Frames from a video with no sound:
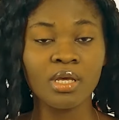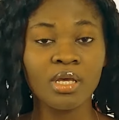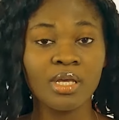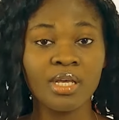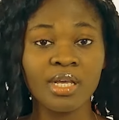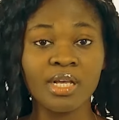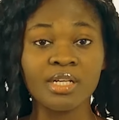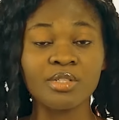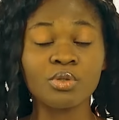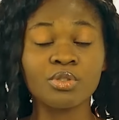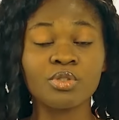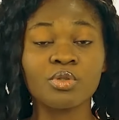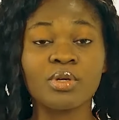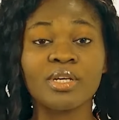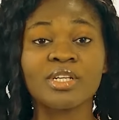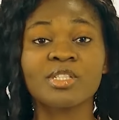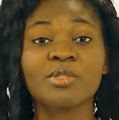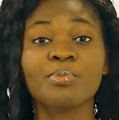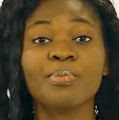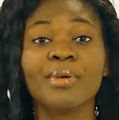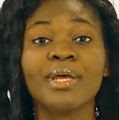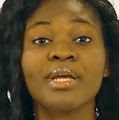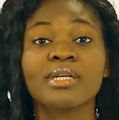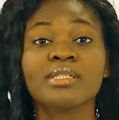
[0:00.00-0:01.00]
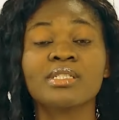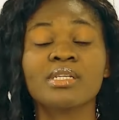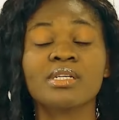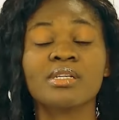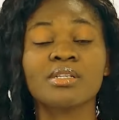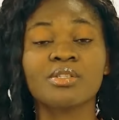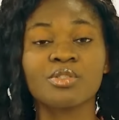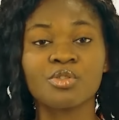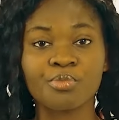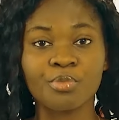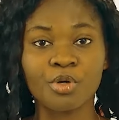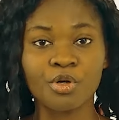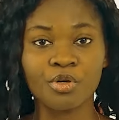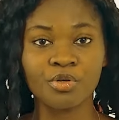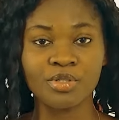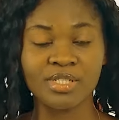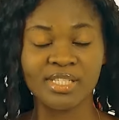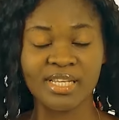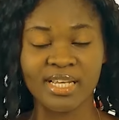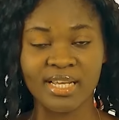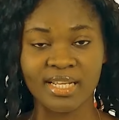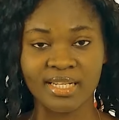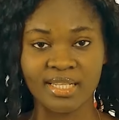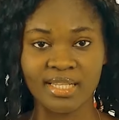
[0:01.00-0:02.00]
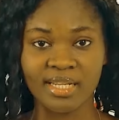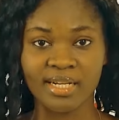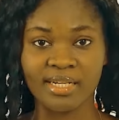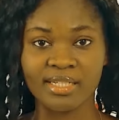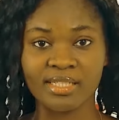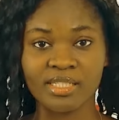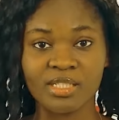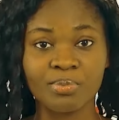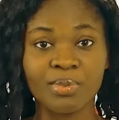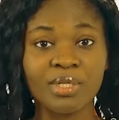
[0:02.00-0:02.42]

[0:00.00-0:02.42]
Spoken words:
Here's what to expect in tomorrow's headlines.